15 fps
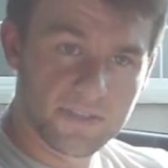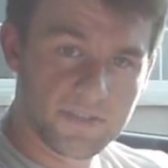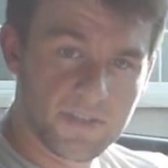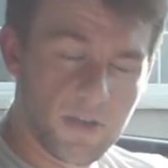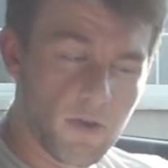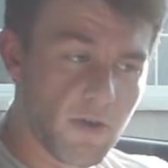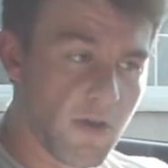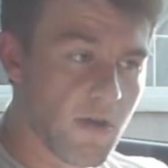
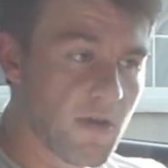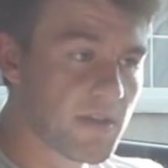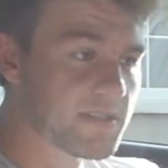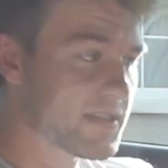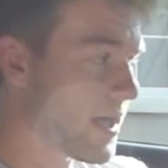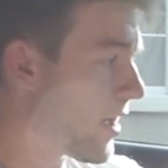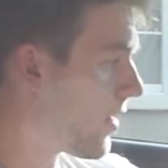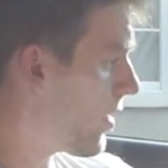interior
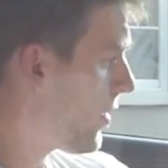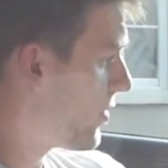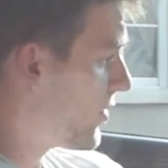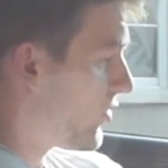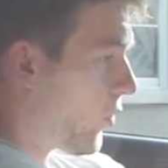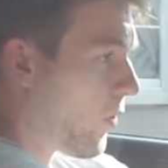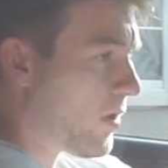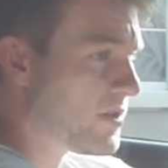is that the
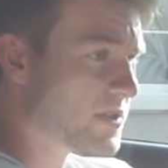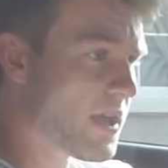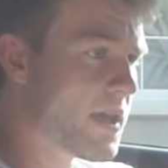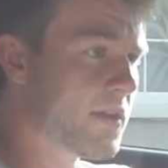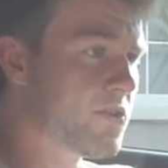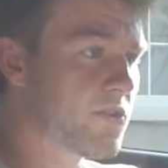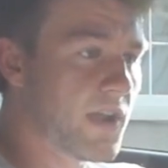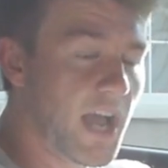doors
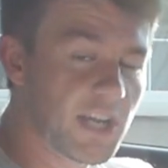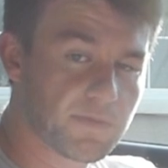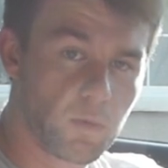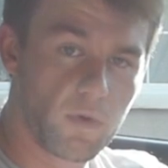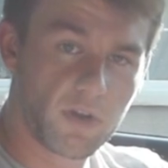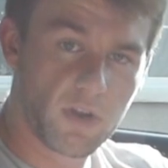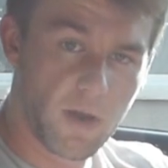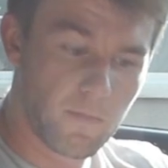and your
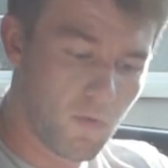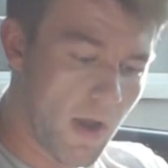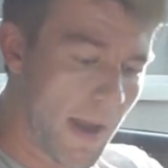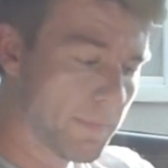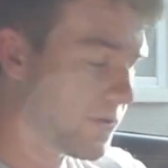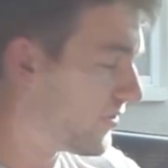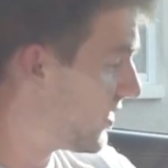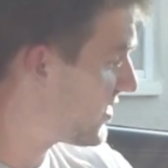dashboard come
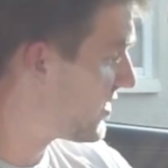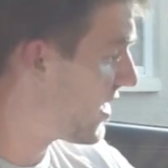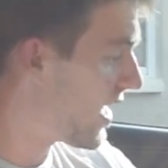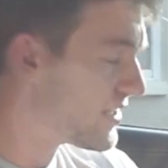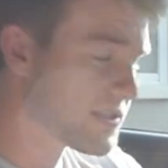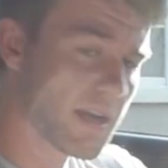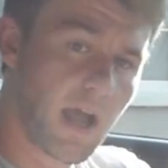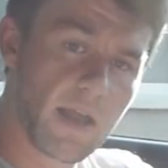wrapped in this
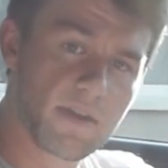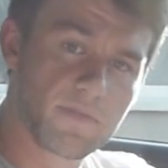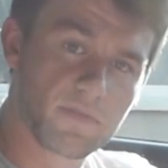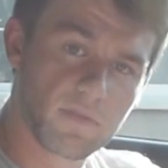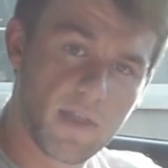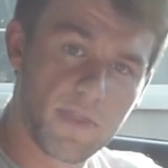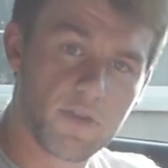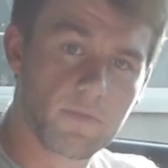nice kind of
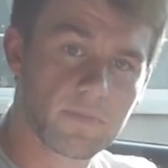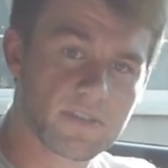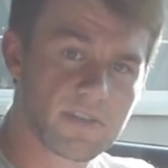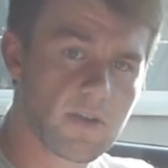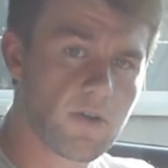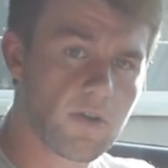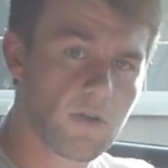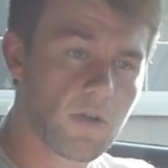leather
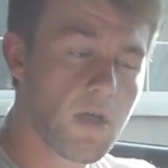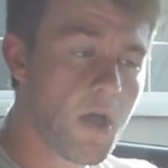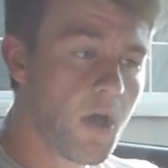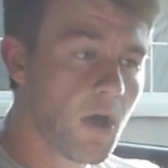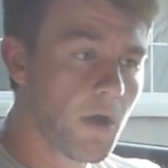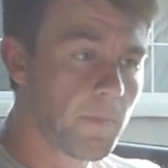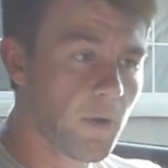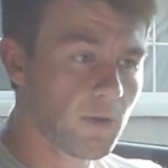material,
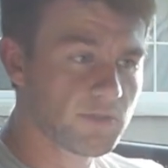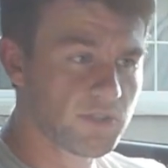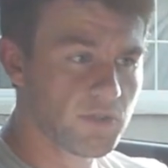opposed